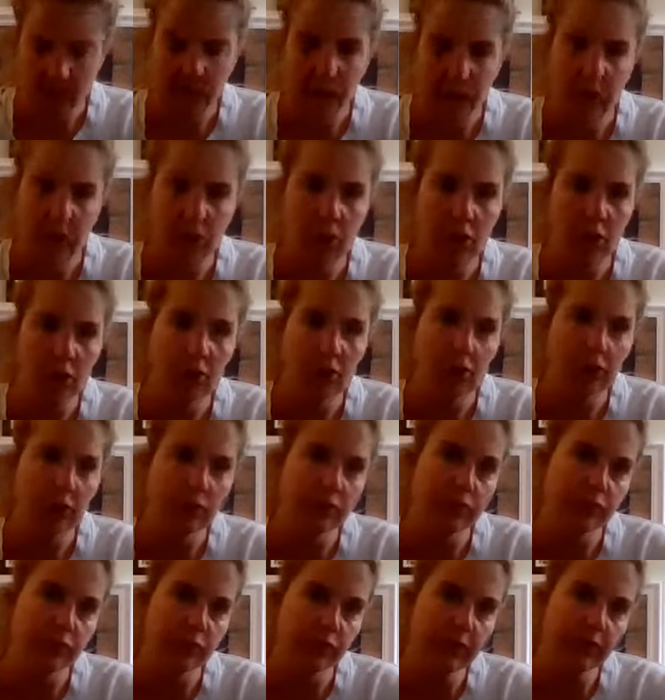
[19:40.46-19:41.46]
your
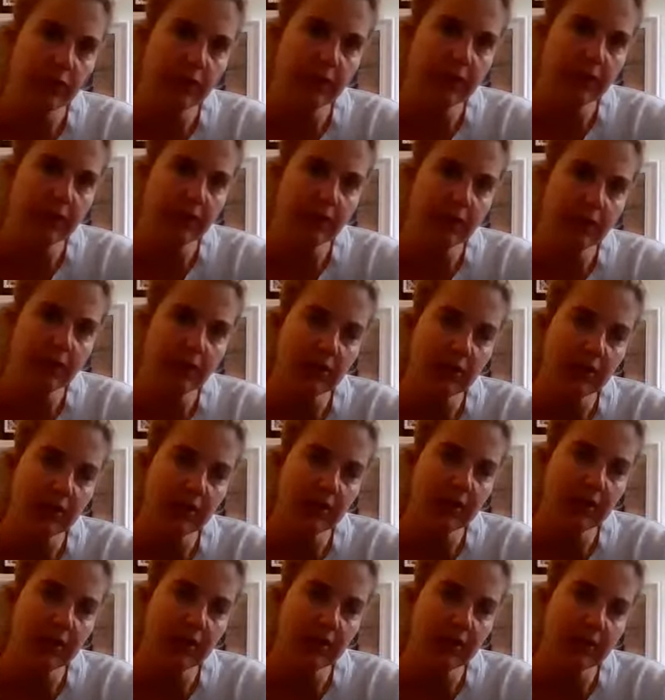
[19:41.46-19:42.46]
toes and bending your
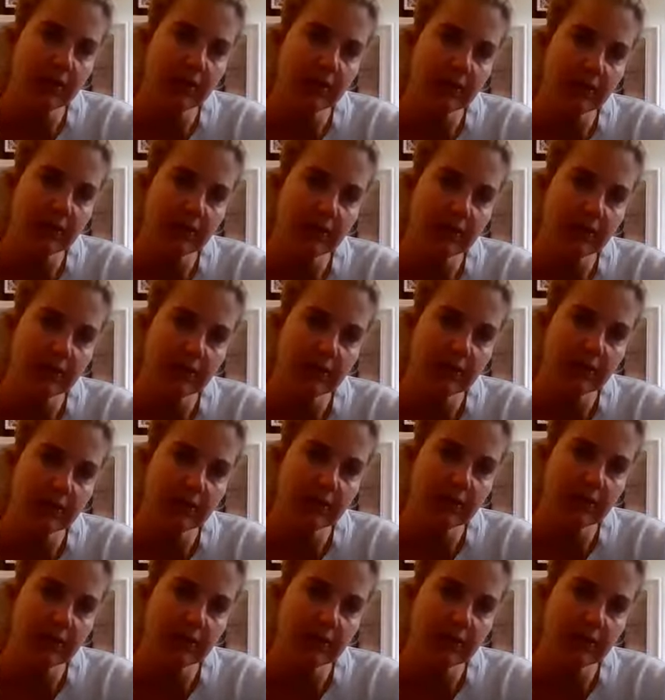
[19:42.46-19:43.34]
knees.